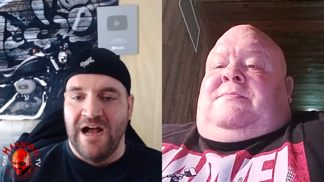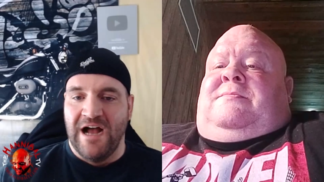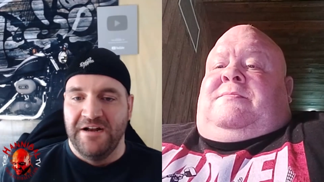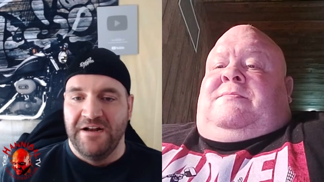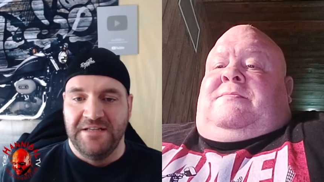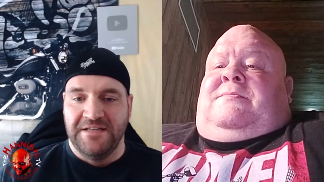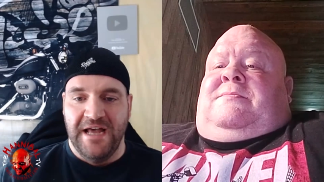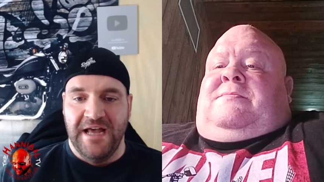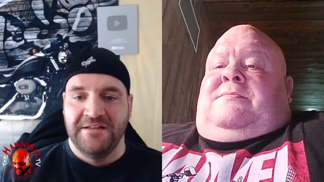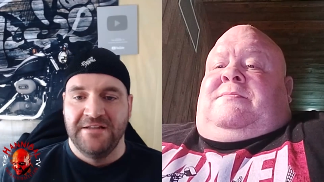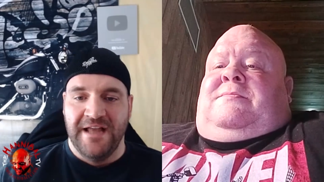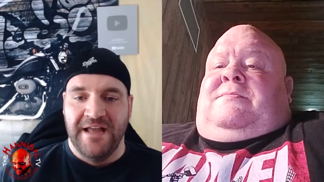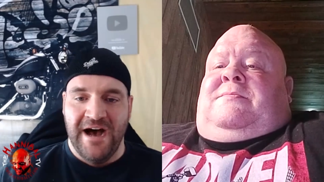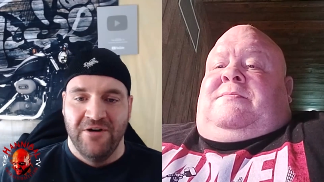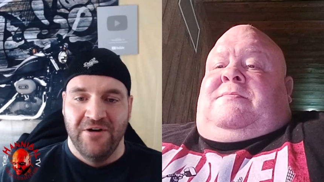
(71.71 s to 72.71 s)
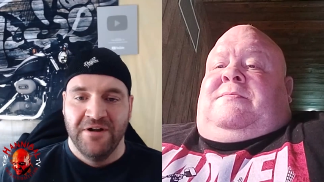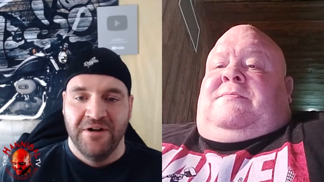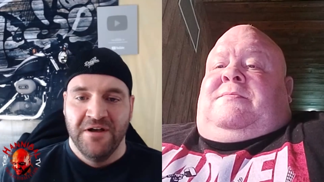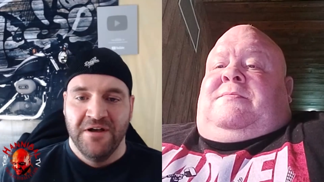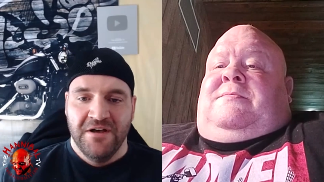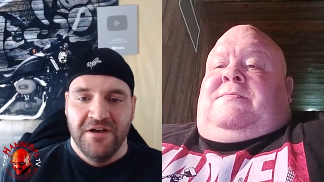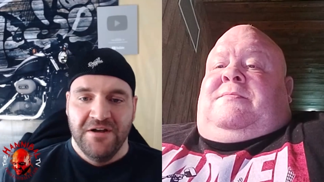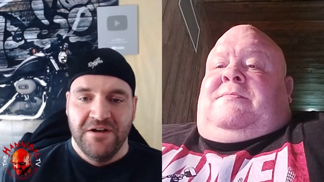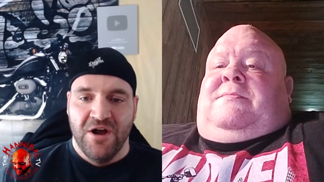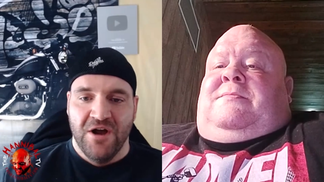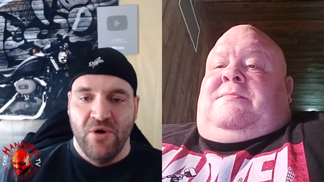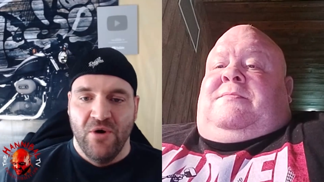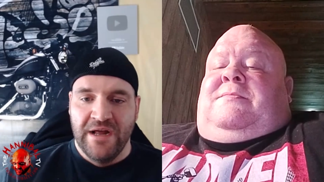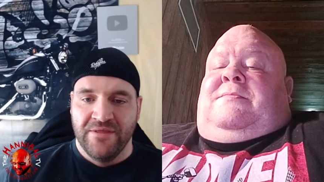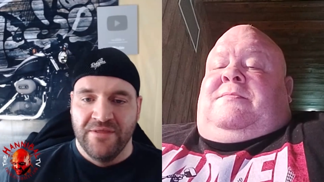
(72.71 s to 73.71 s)
Speaker 1: tried a takedown
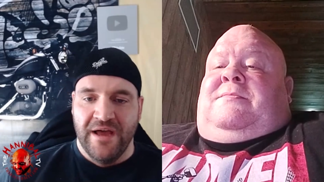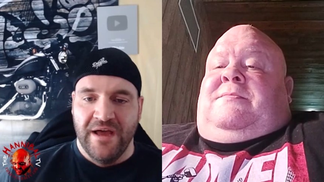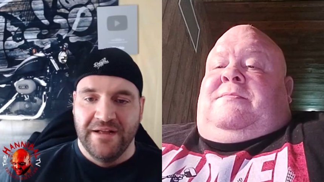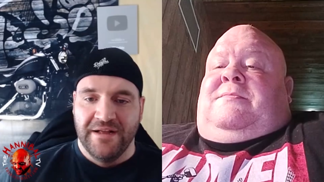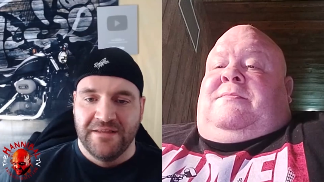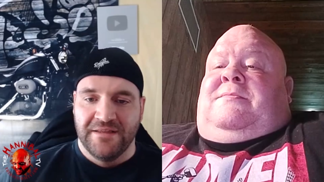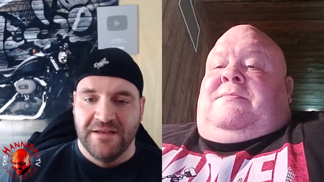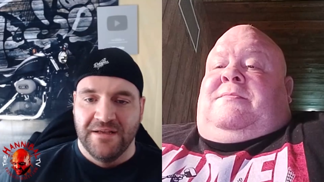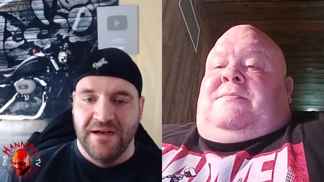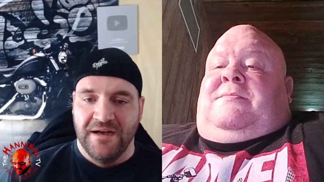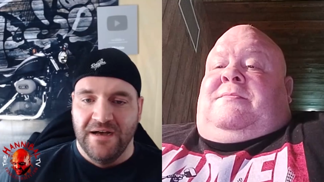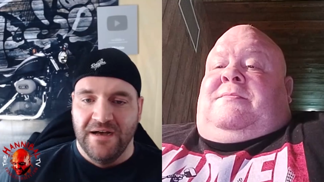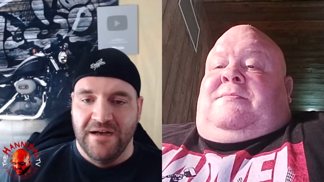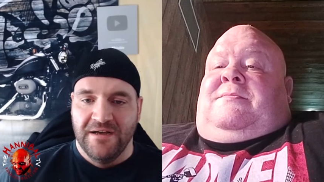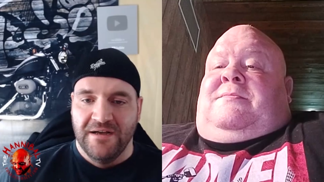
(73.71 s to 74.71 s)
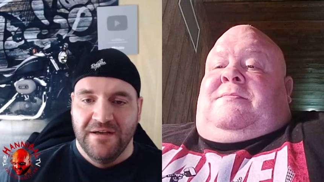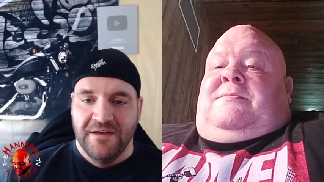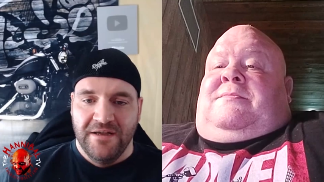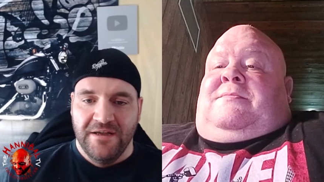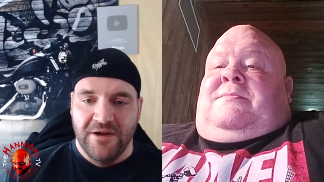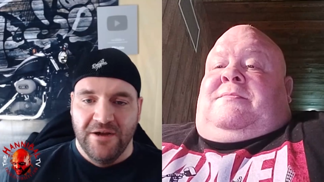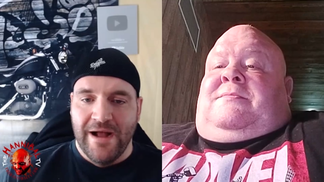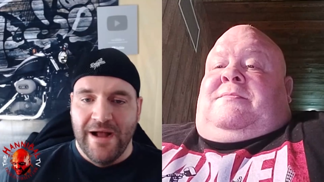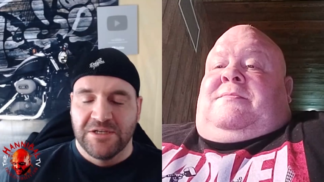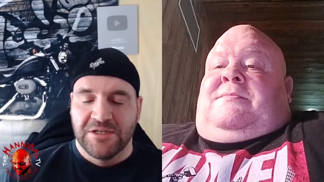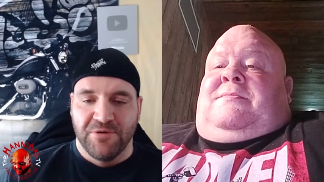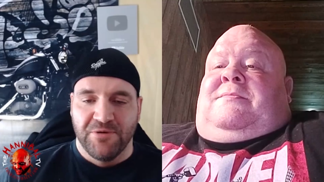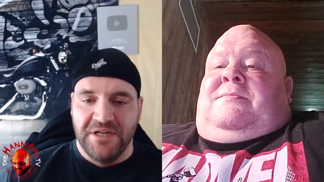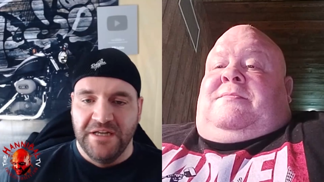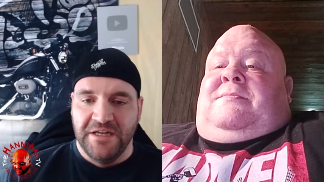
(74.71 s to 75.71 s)
knowing that uh, your
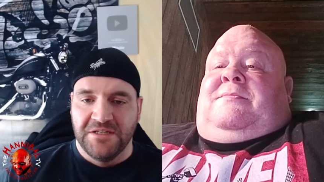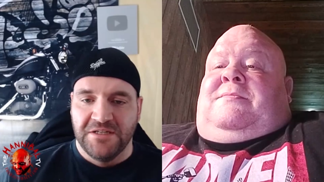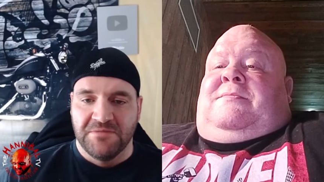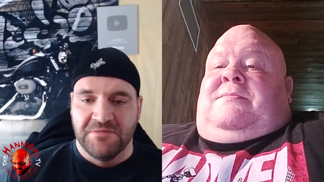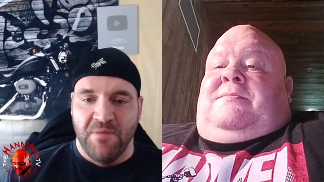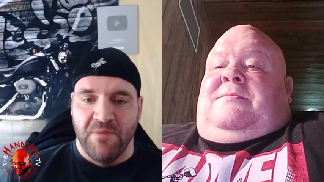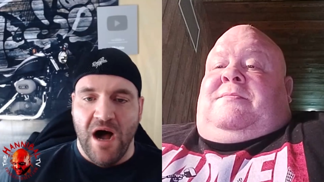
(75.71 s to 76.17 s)
expertise is